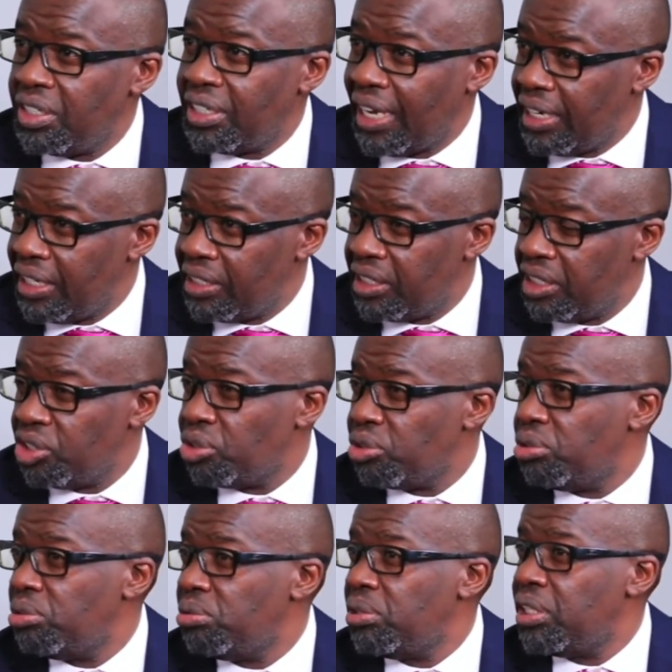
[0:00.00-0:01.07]
challenges
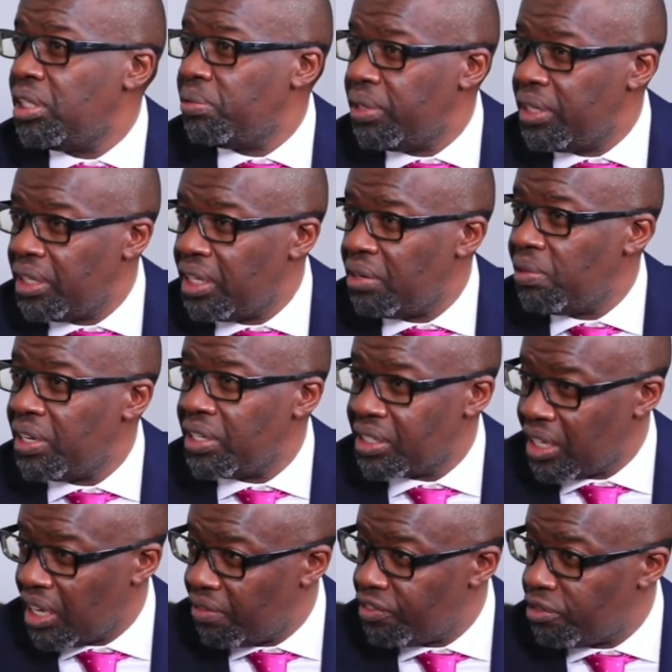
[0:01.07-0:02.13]
to do with the way they were
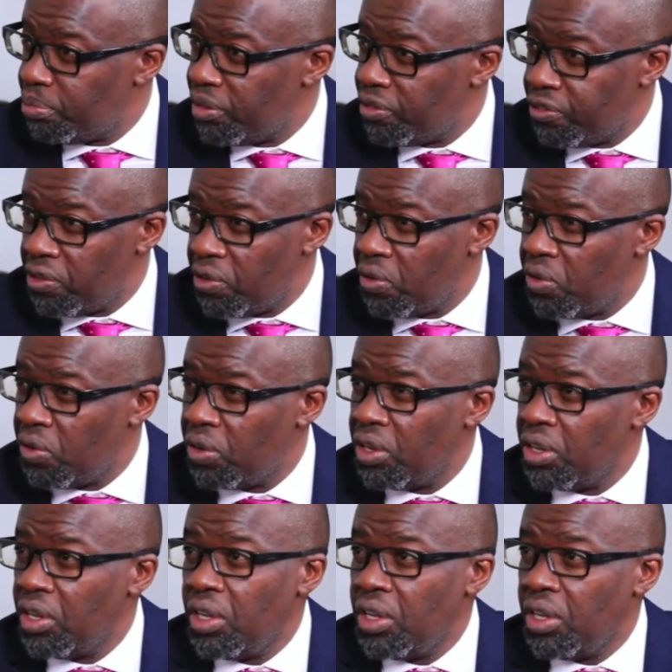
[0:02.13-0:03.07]
served before.